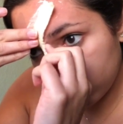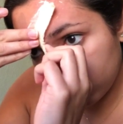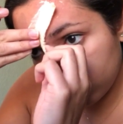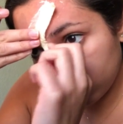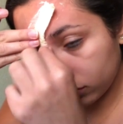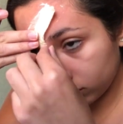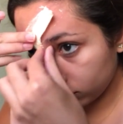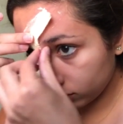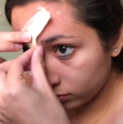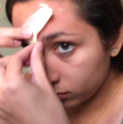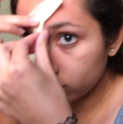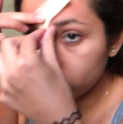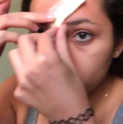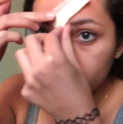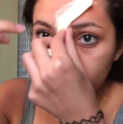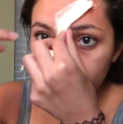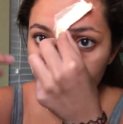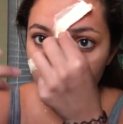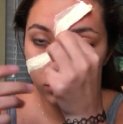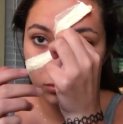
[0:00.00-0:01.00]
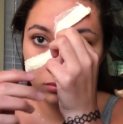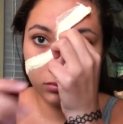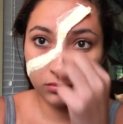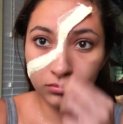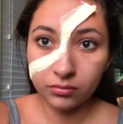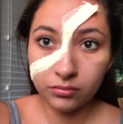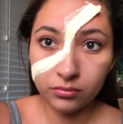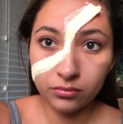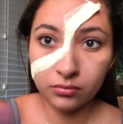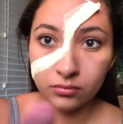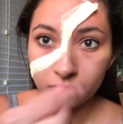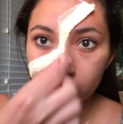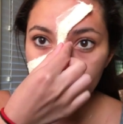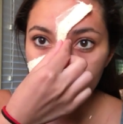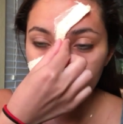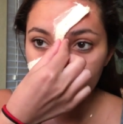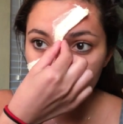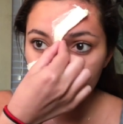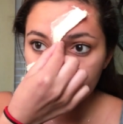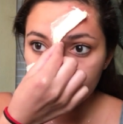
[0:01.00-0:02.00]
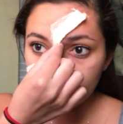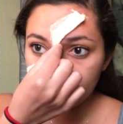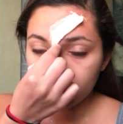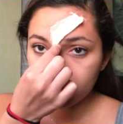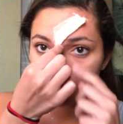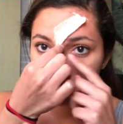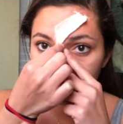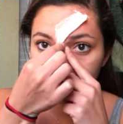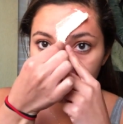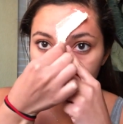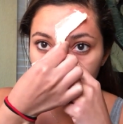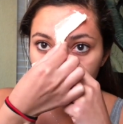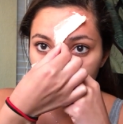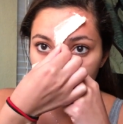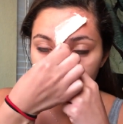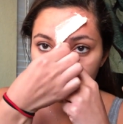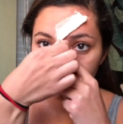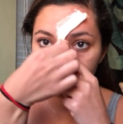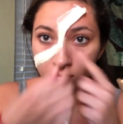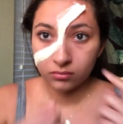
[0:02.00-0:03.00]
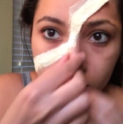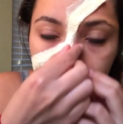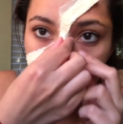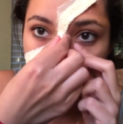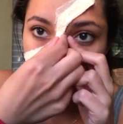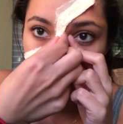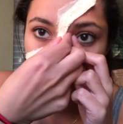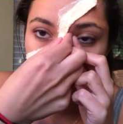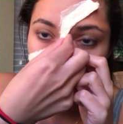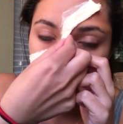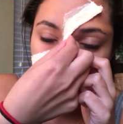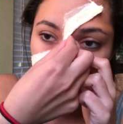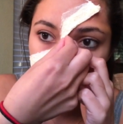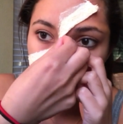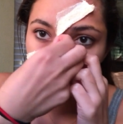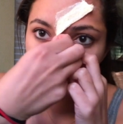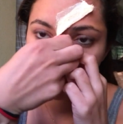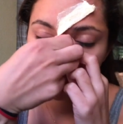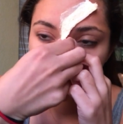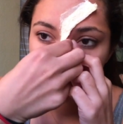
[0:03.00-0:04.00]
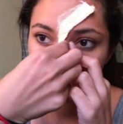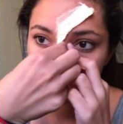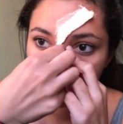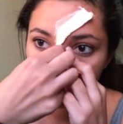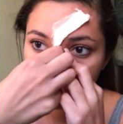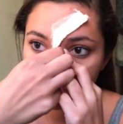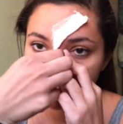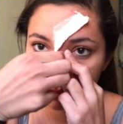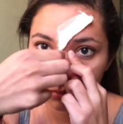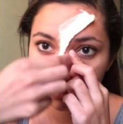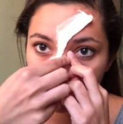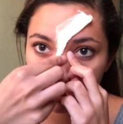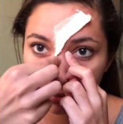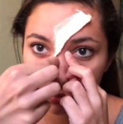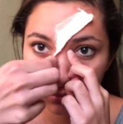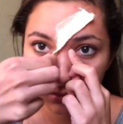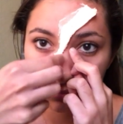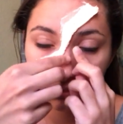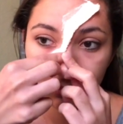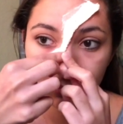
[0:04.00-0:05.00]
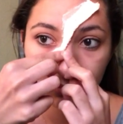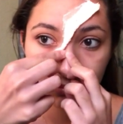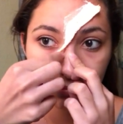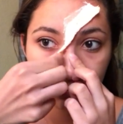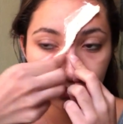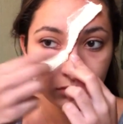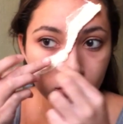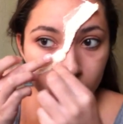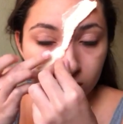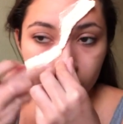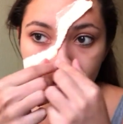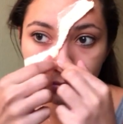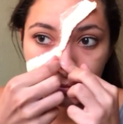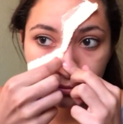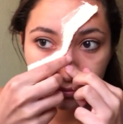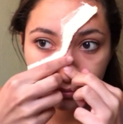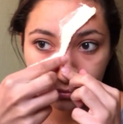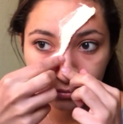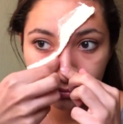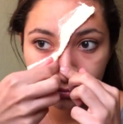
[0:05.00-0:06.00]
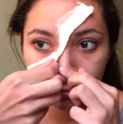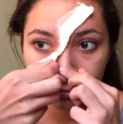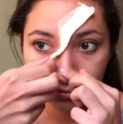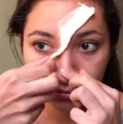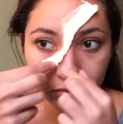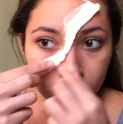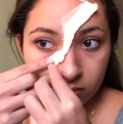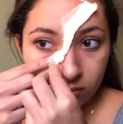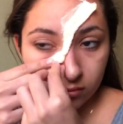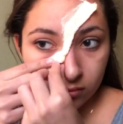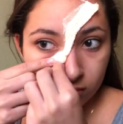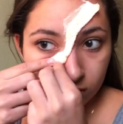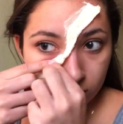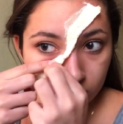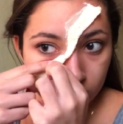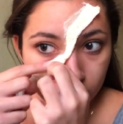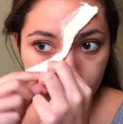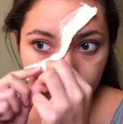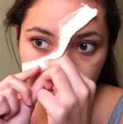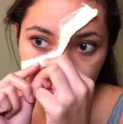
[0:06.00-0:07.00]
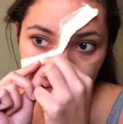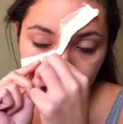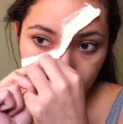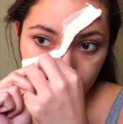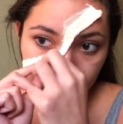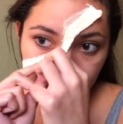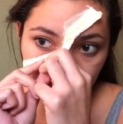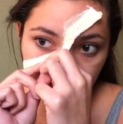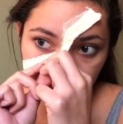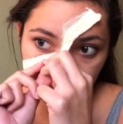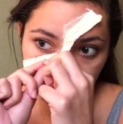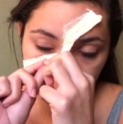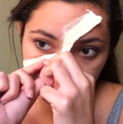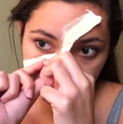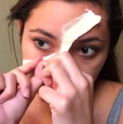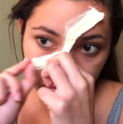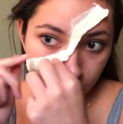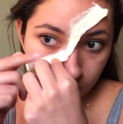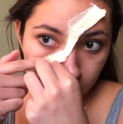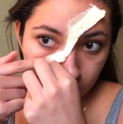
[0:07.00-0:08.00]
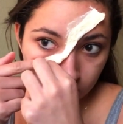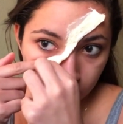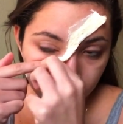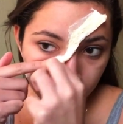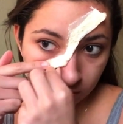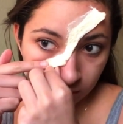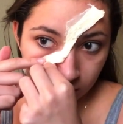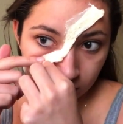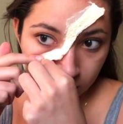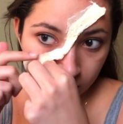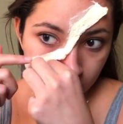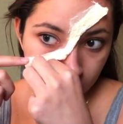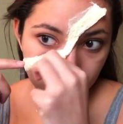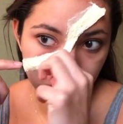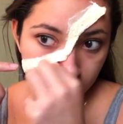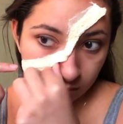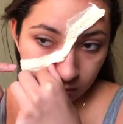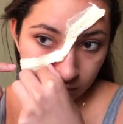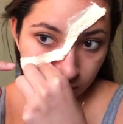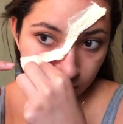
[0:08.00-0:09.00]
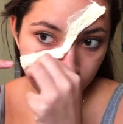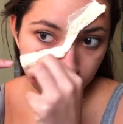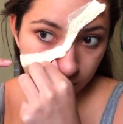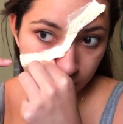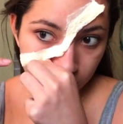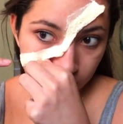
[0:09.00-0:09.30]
and the skull is being revealed underneath, if that makes sense. So I'm just peeling that off, making sure not to peel off the other side.